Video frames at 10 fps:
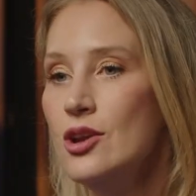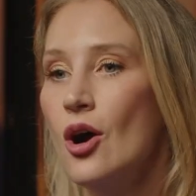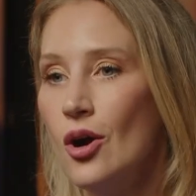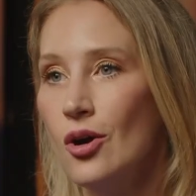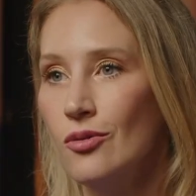
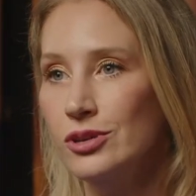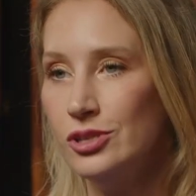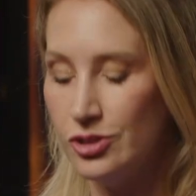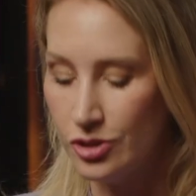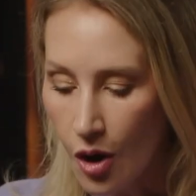know we
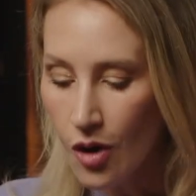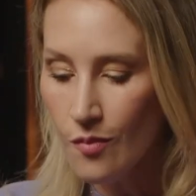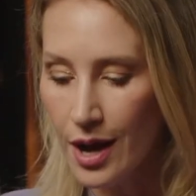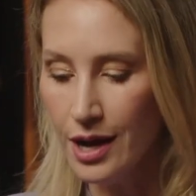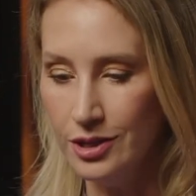so
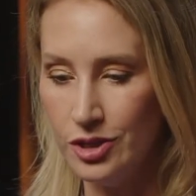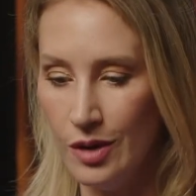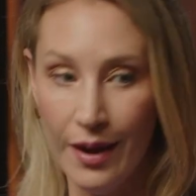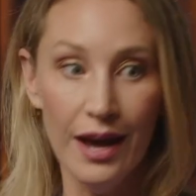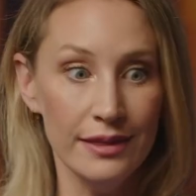much
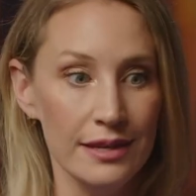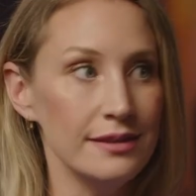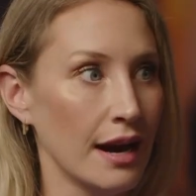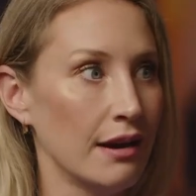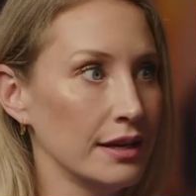about these
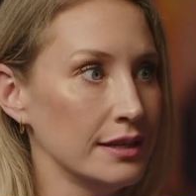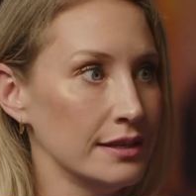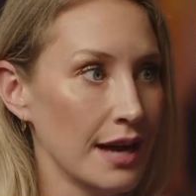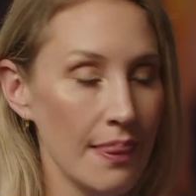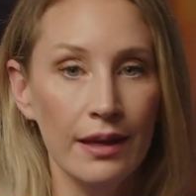characters
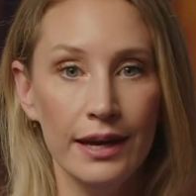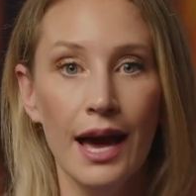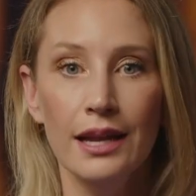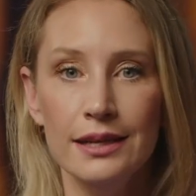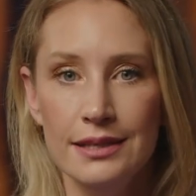and the
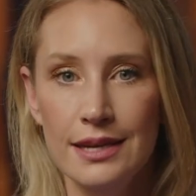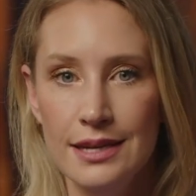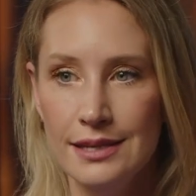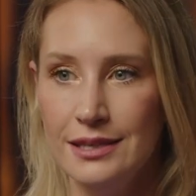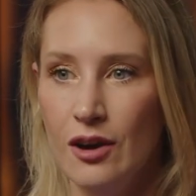galaxy in
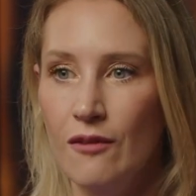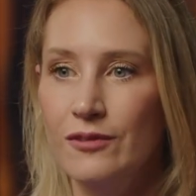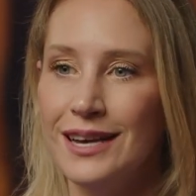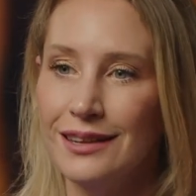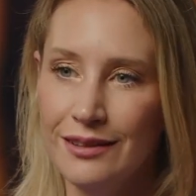itself.
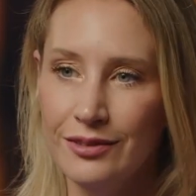Tell it